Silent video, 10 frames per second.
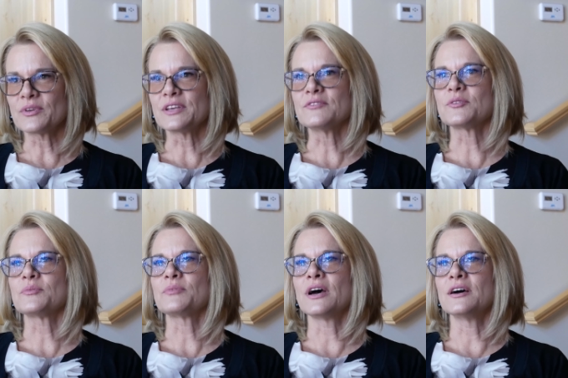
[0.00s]
Paul Reeve,
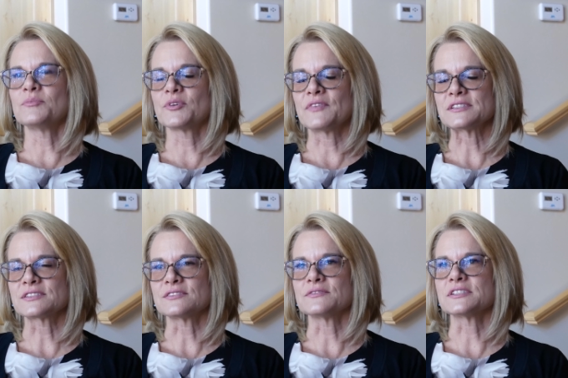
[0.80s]
a uh,
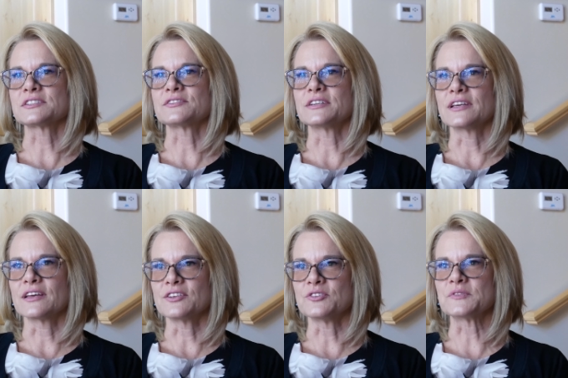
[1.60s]
professor of history
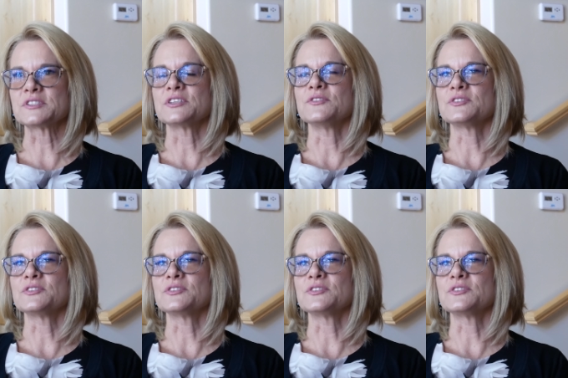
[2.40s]
at University